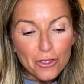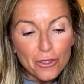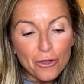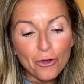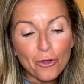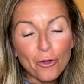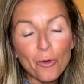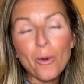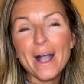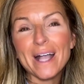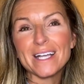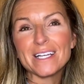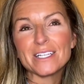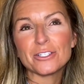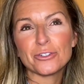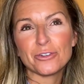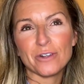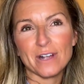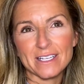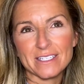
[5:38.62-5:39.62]
Your
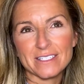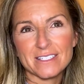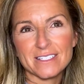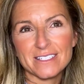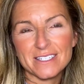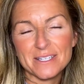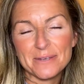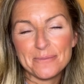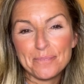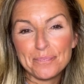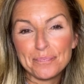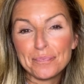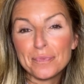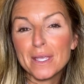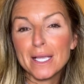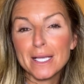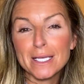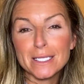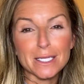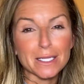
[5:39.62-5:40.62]
quiet trust
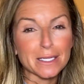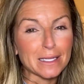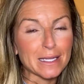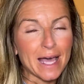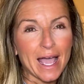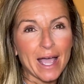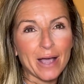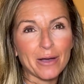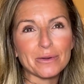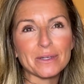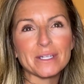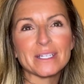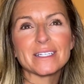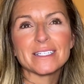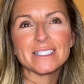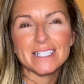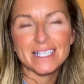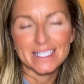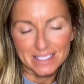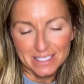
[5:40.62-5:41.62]
is a loud
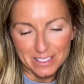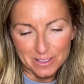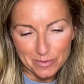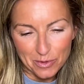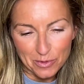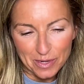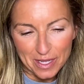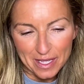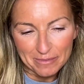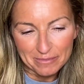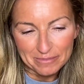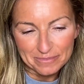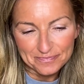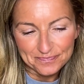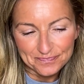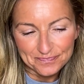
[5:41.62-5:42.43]
testimony.